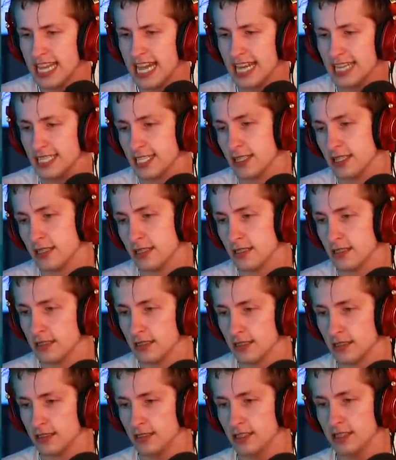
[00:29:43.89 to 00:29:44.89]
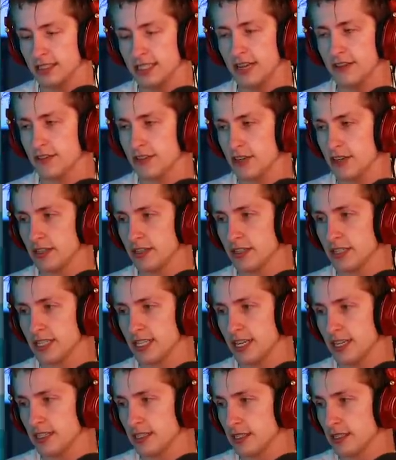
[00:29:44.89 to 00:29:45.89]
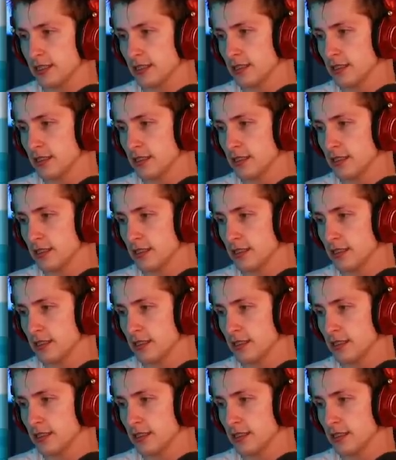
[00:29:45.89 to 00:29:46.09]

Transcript: that? You'll never understand.